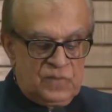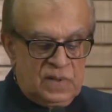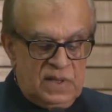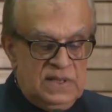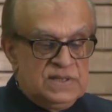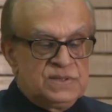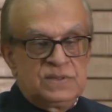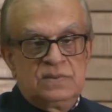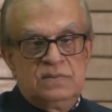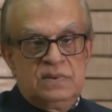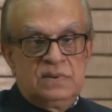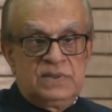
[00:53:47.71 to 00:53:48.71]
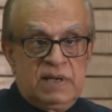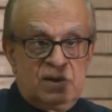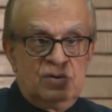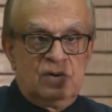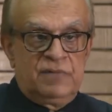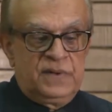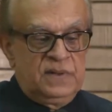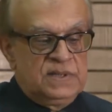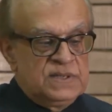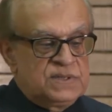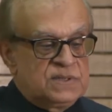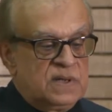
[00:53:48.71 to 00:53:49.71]
he's taken over
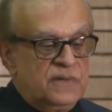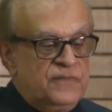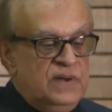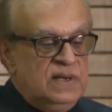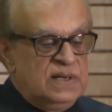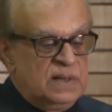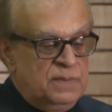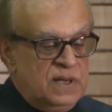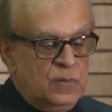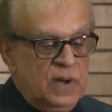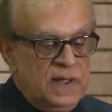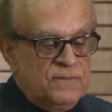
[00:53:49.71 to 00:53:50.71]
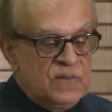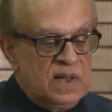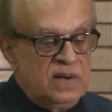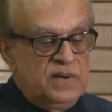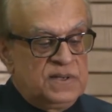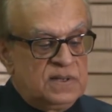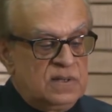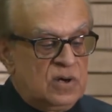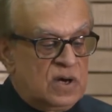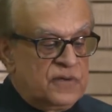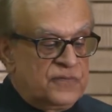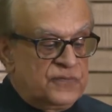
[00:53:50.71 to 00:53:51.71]
this field in a big way and written a
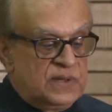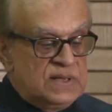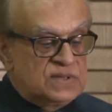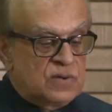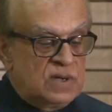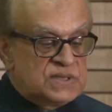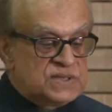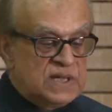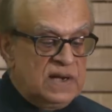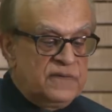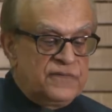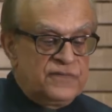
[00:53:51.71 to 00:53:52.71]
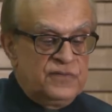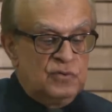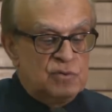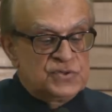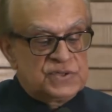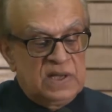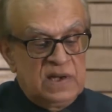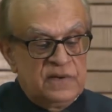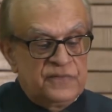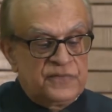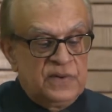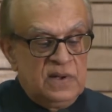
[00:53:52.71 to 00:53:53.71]
lot of things called self, no
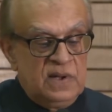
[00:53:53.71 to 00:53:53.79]
self,